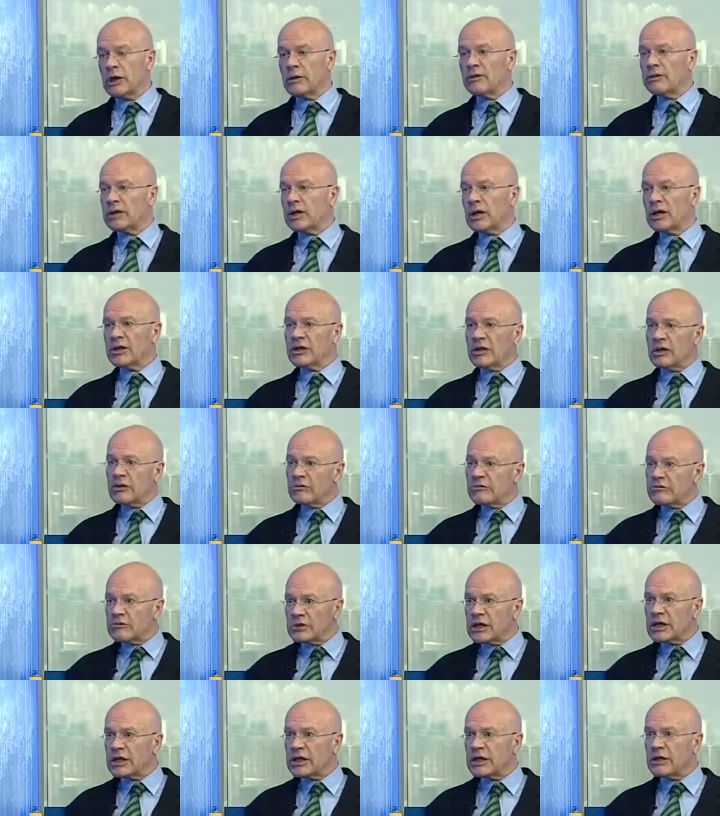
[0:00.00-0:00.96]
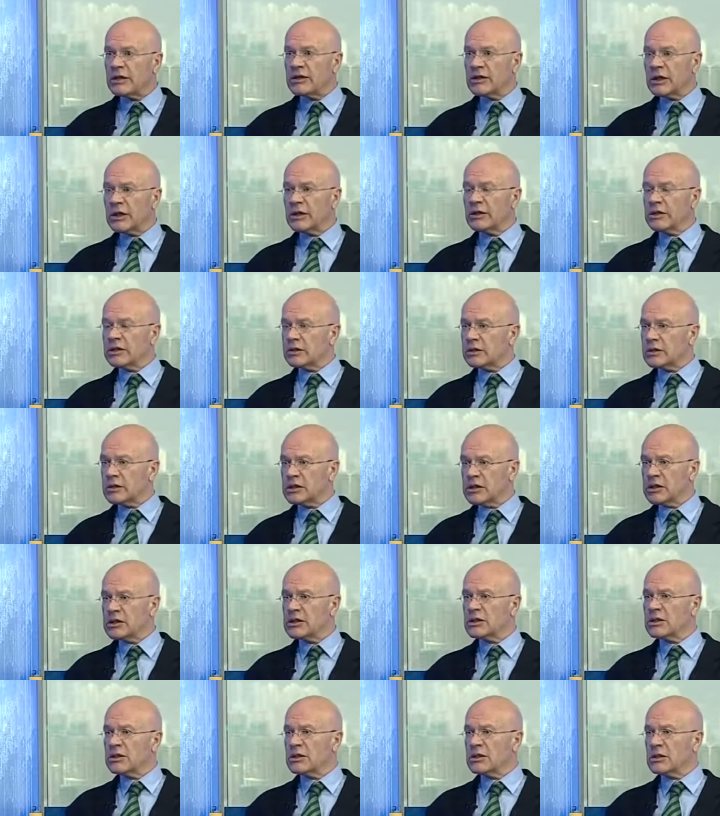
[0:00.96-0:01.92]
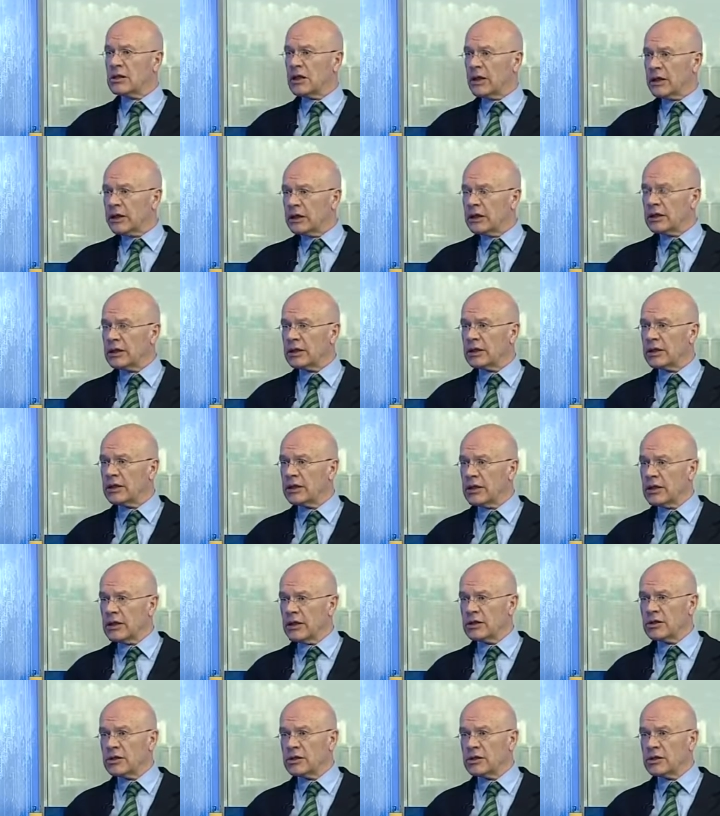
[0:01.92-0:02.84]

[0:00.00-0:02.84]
Mm. But I don't really think that it's likely